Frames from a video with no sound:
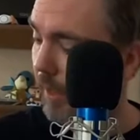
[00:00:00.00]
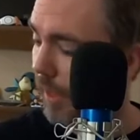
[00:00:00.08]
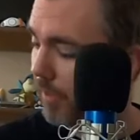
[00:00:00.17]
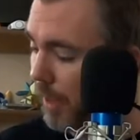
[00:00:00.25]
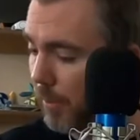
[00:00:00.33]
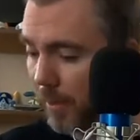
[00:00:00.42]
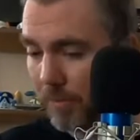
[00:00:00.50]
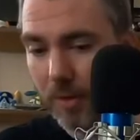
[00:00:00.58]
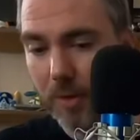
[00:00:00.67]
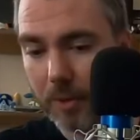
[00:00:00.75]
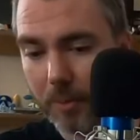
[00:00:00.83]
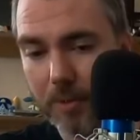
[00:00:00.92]
I've got my
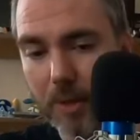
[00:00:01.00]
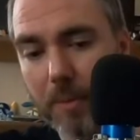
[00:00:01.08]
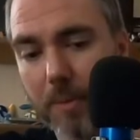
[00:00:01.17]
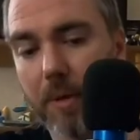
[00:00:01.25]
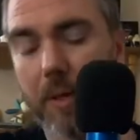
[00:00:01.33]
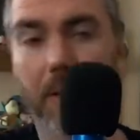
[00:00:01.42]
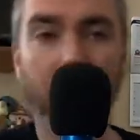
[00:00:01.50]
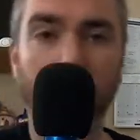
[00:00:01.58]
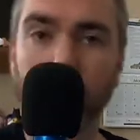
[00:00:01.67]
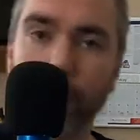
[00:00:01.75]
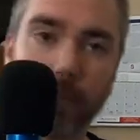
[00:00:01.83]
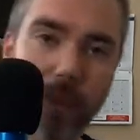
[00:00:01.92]
volumes up, I've got
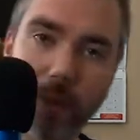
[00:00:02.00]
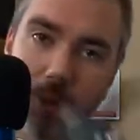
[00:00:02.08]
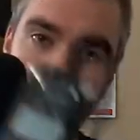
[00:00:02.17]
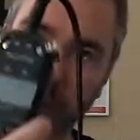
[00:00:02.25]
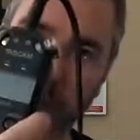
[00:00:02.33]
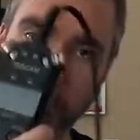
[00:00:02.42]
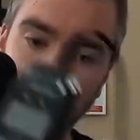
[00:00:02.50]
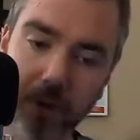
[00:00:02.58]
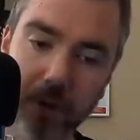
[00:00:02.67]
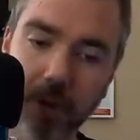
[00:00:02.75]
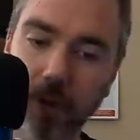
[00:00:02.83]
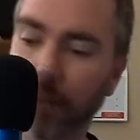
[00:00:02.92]
the digital recorder
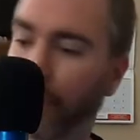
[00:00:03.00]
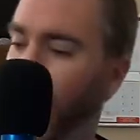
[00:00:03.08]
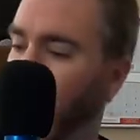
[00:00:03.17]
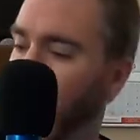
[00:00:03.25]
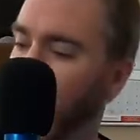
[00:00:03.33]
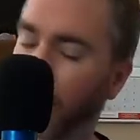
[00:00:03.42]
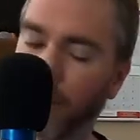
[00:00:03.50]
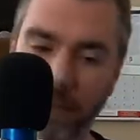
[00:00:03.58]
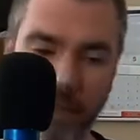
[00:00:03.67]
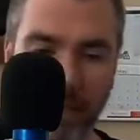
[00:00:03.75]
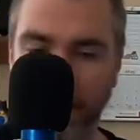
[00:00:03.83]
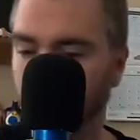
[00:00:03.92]
turned on,
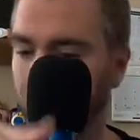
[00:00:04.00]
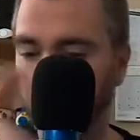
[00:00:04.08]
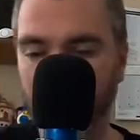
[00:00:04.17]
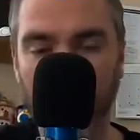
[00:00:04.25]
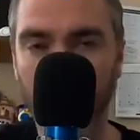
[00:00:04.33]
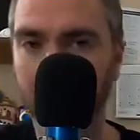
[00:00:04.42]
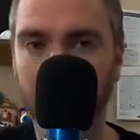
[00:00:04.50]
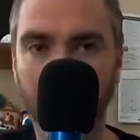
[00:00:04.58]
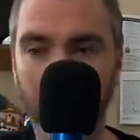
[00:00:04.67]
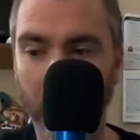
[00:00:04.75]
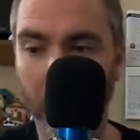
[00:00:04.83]
then everything is